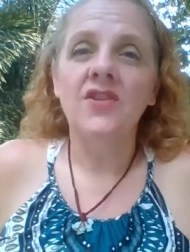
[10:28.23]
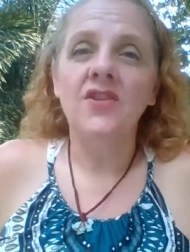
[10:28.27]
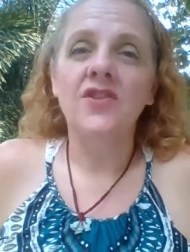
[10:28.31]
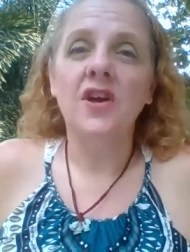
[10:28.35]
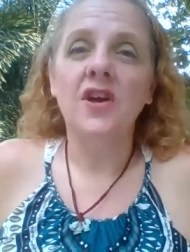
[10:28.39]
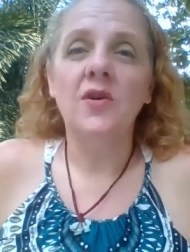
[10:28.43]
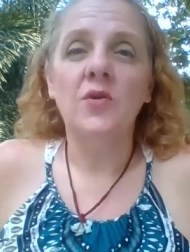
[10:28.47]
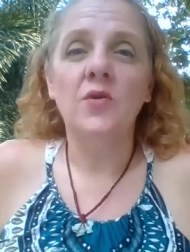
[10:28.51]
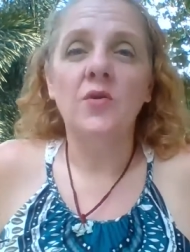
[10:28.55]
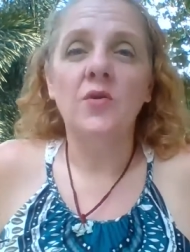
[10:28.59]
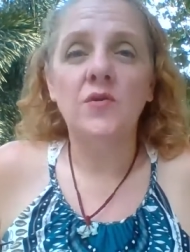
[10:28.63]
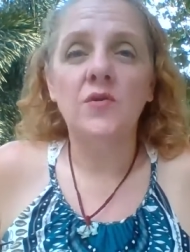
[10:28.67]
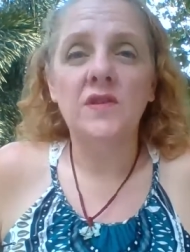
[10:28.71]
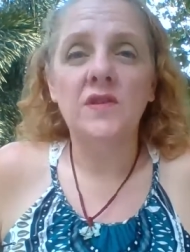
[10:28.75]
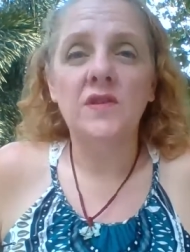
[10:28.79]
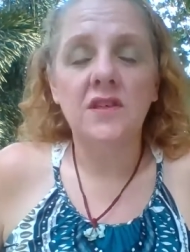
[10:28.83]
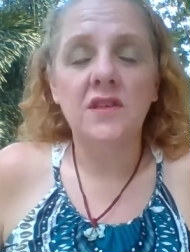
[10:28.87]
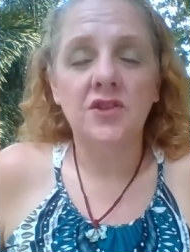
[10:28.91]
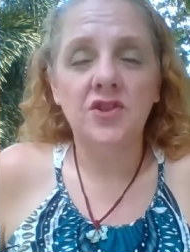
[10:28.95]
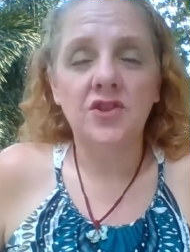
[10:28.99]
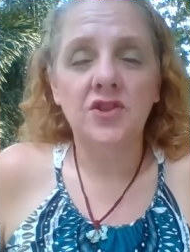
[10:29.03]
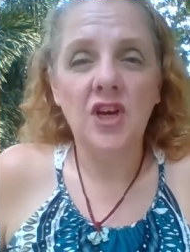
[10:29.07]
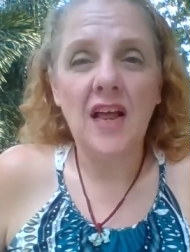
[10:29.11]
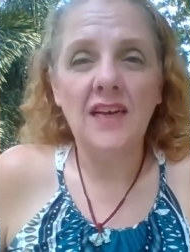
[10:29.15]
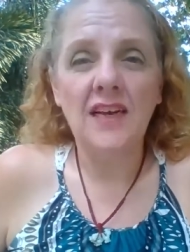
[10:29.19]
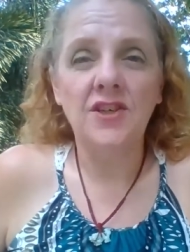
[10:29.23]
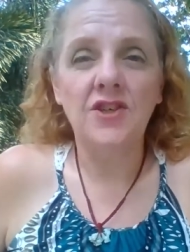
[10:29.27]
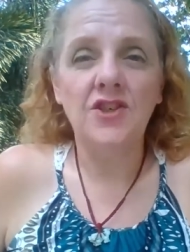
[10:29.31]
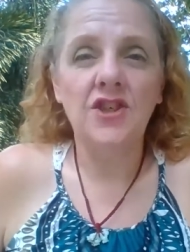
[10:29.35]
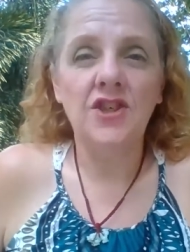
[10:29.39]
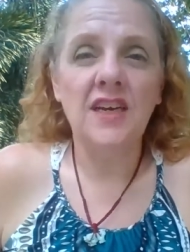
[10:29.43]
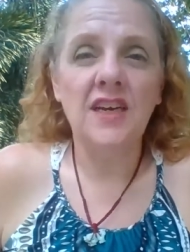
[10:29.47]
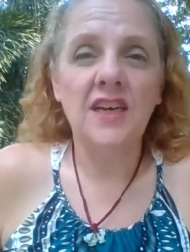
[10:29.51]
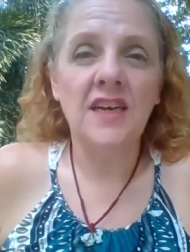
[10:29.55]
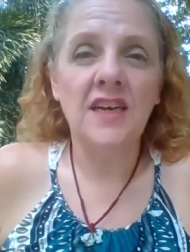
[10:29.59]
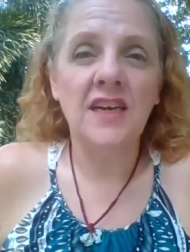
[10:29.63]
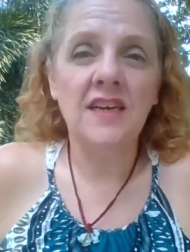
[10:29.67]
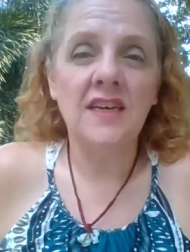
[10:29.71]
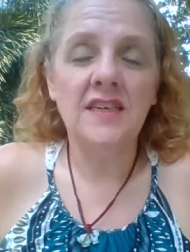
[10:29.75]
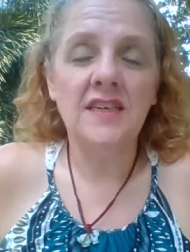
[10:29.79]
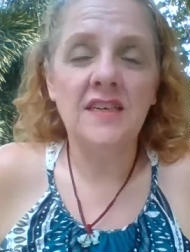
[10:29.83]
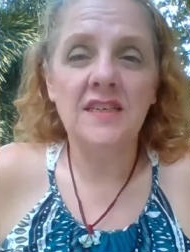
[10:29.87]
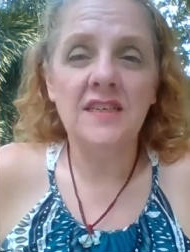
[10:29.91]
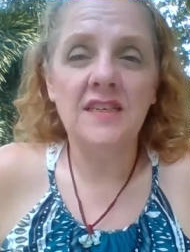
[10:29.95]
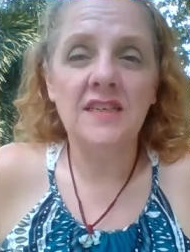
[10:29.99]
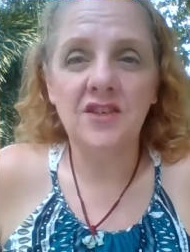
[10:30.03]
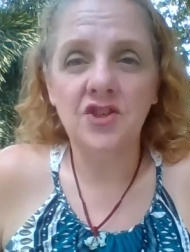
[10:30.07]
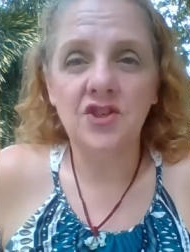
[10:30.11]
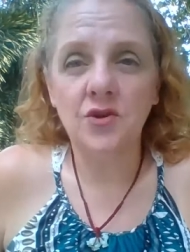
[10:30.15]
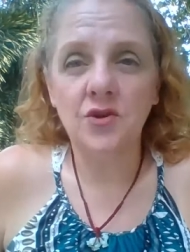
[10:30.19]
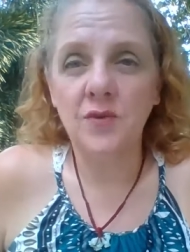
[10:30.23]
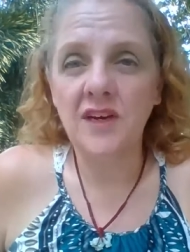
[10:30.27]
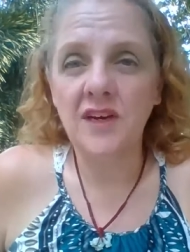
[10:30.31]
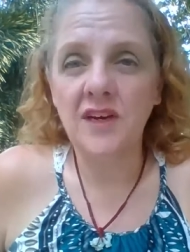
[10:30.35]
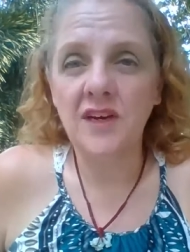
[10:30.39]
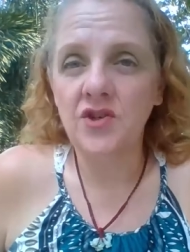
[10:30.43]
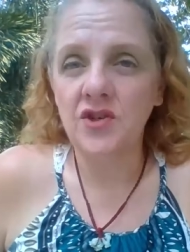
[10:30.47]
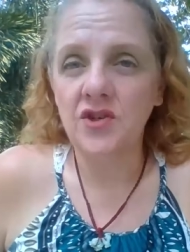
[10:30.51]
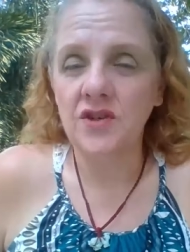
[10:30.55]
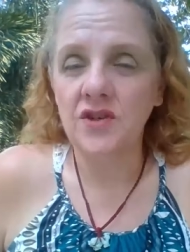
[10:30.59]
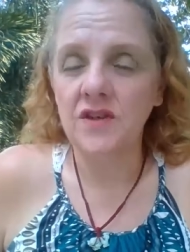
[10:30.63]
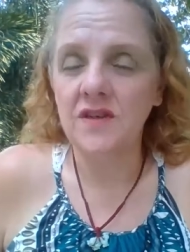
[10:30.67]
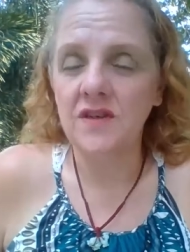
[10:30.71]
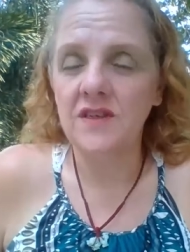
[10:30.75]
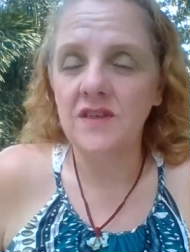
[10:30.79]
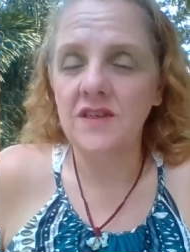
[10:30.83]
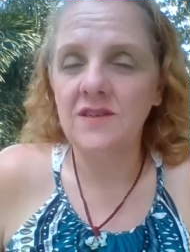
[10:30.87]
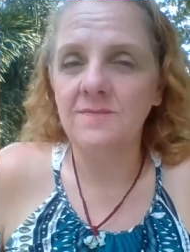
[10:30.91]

those challenging situations?